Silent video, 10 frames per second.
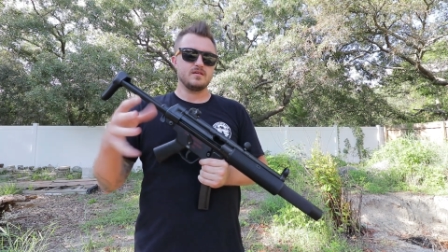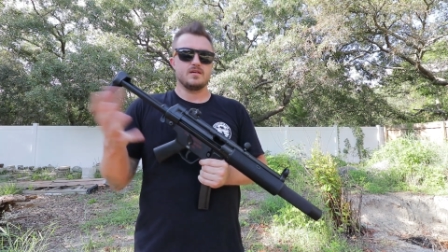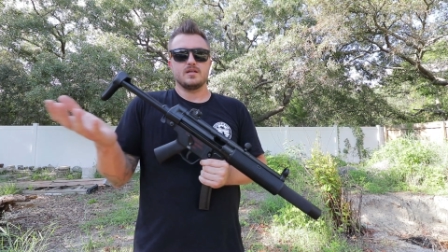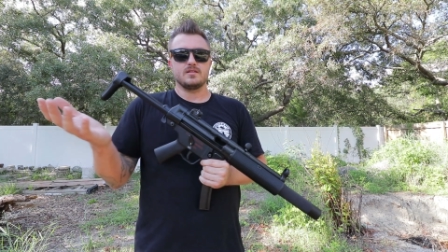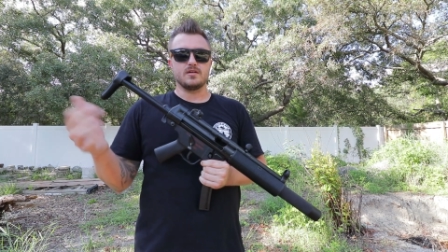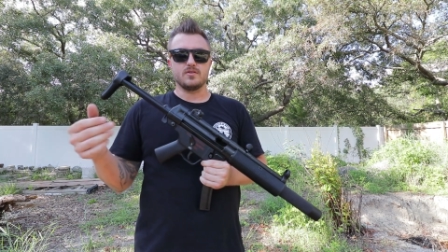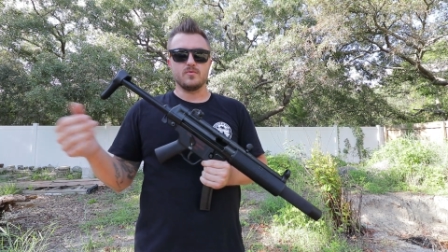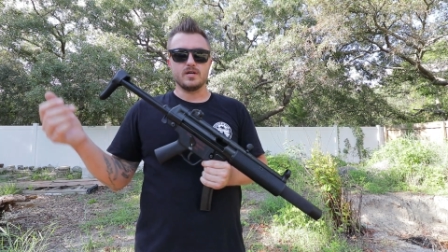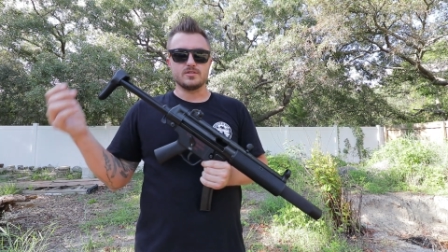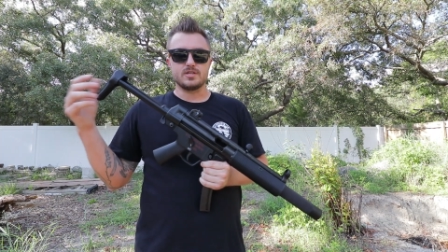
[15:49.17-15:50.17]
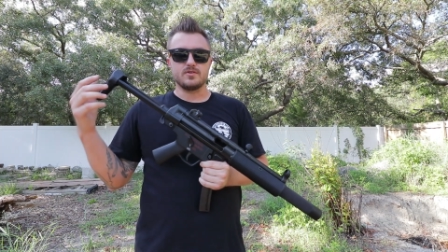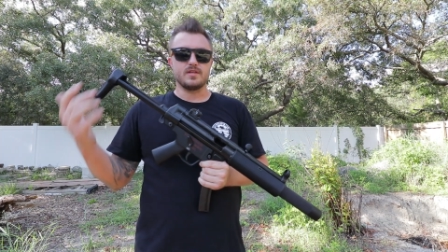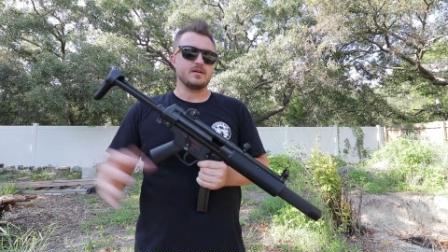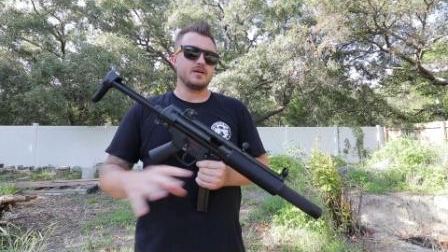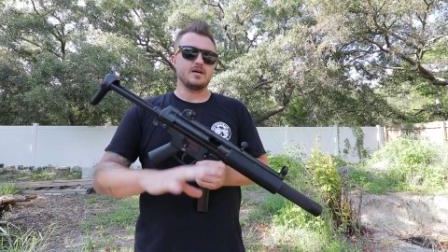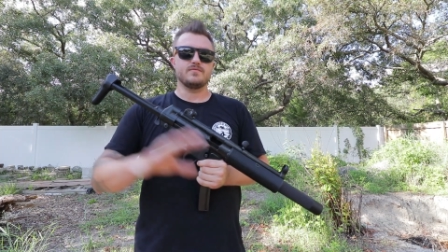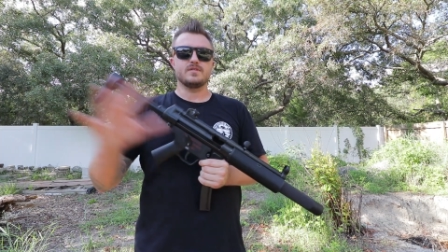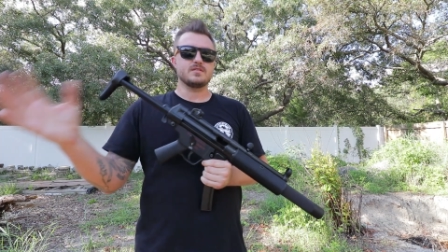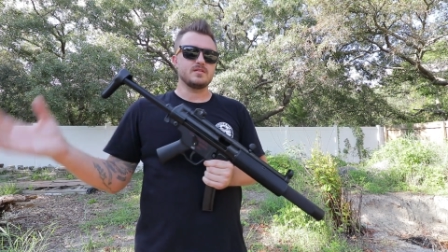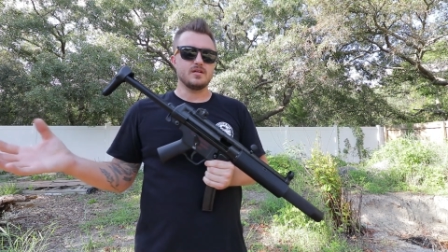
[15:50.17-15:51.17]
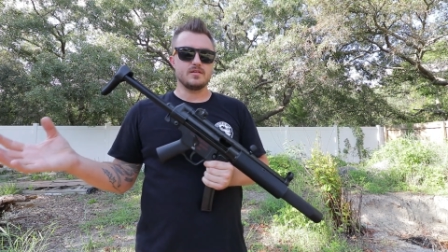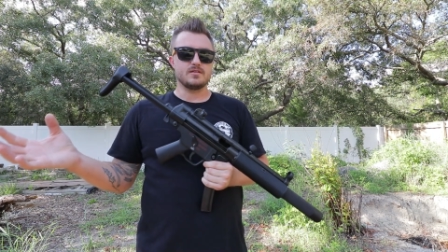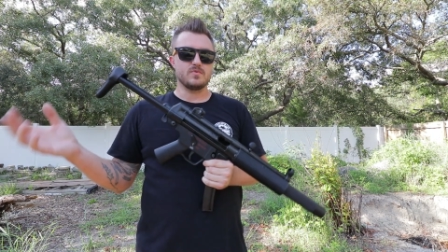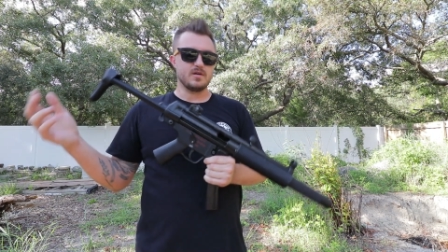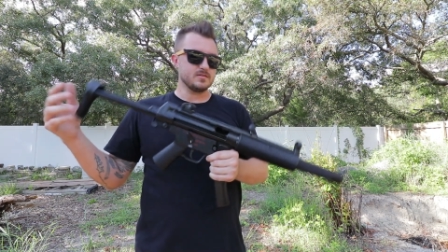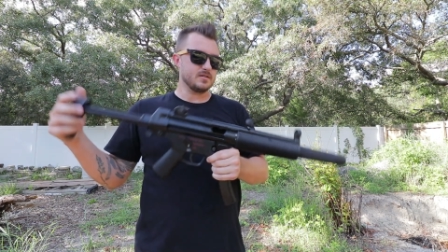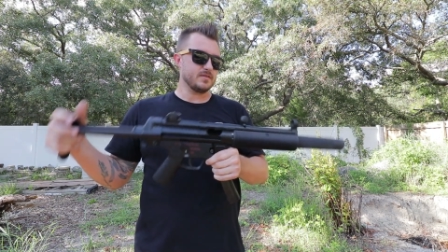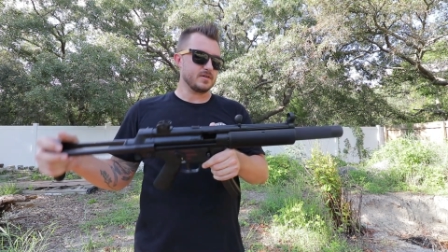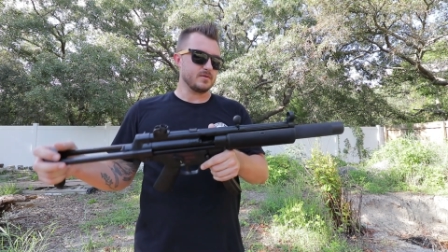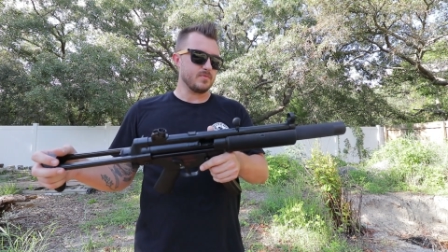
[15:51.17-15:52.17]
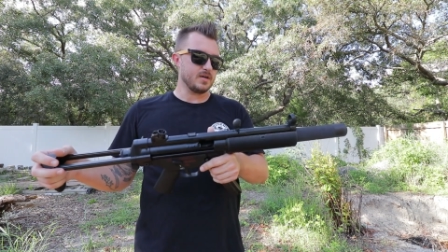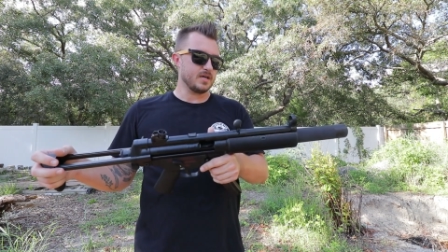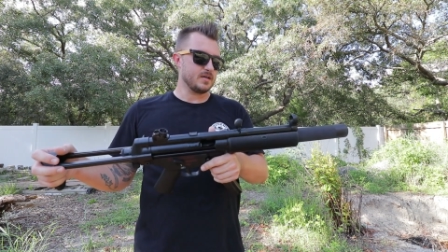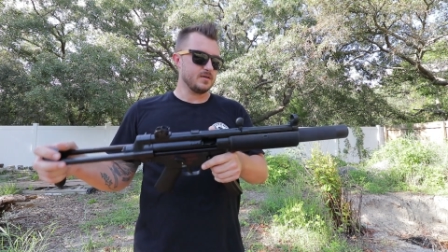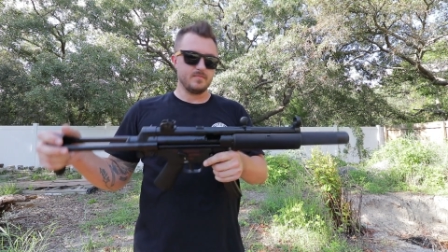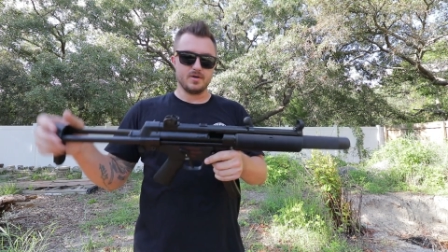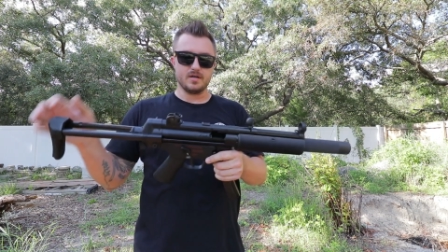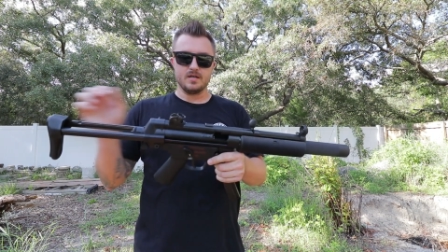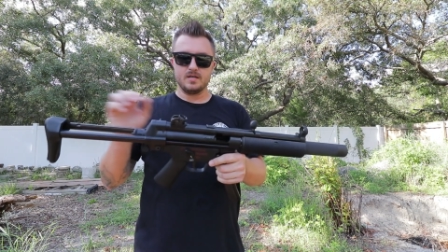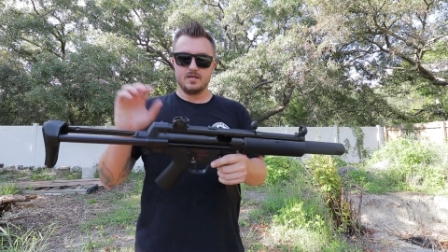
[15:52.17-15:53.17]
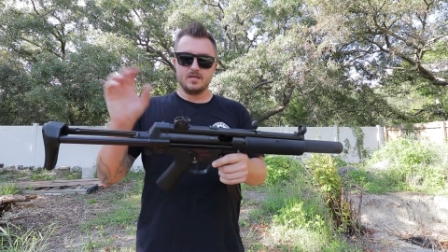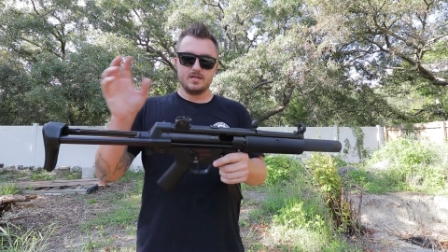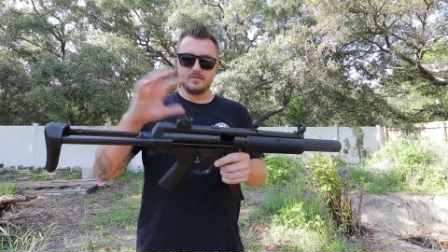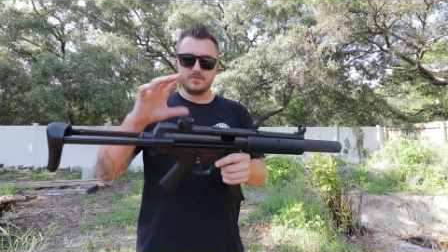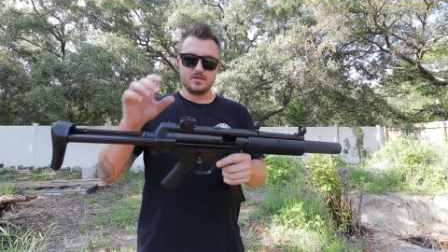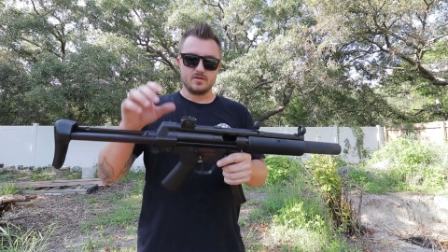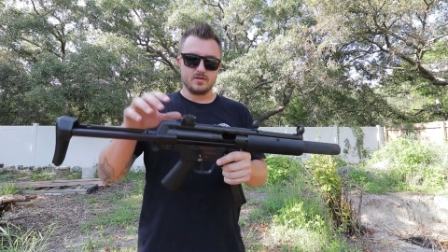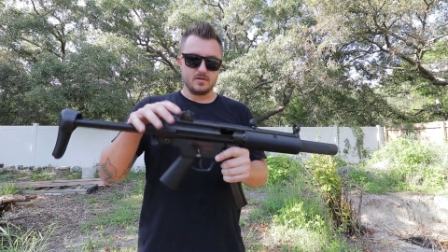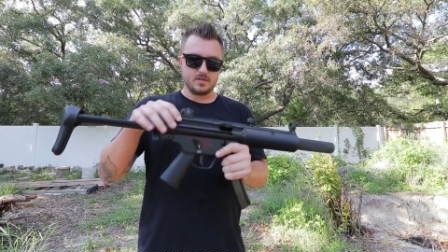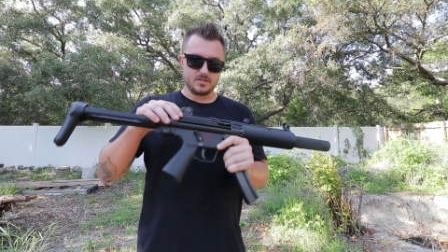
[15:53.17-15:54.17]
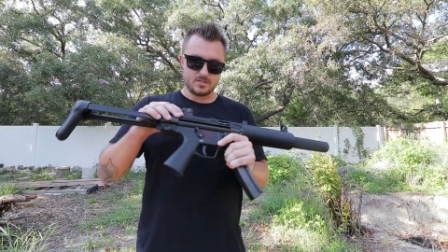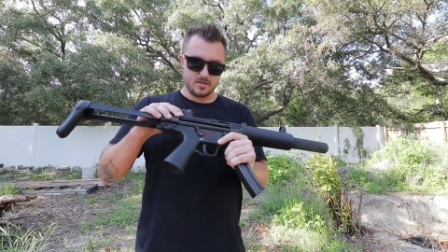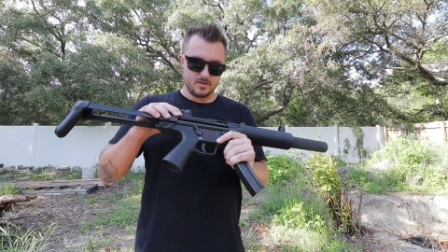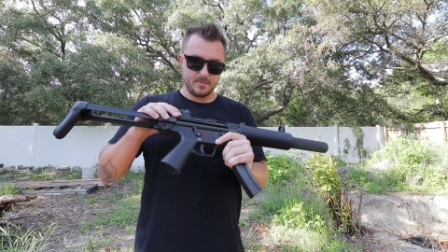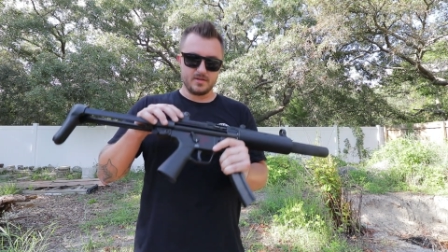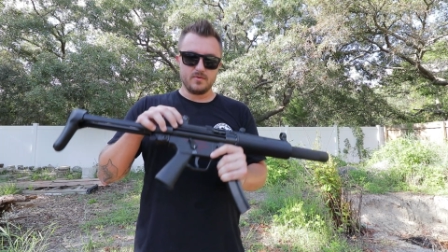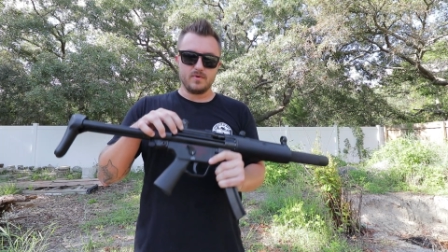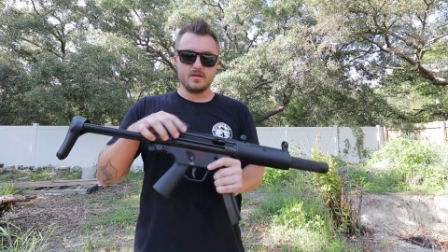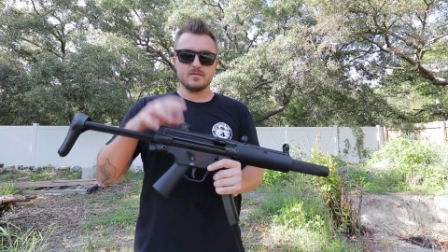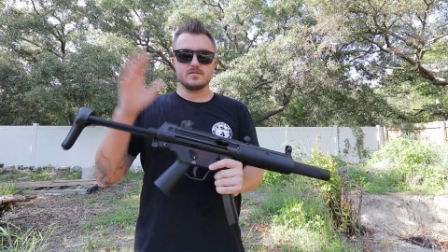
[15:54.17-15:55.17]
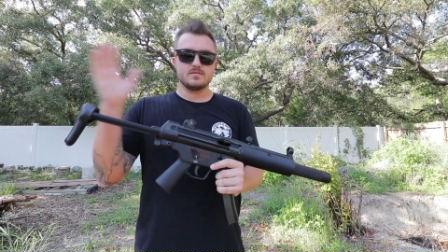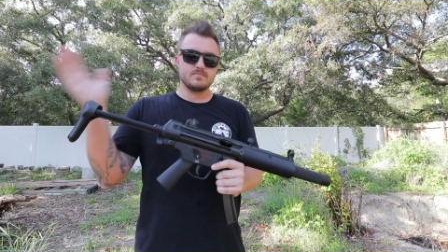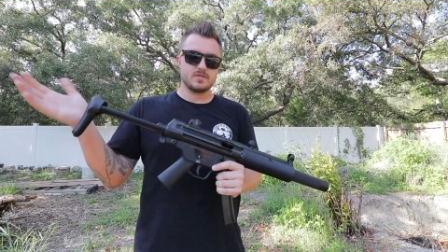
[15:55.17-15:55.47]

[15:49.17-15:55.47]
And you know, the welds show that. Obviously none of these welds are ever going to break, but if you're concerned about the welds,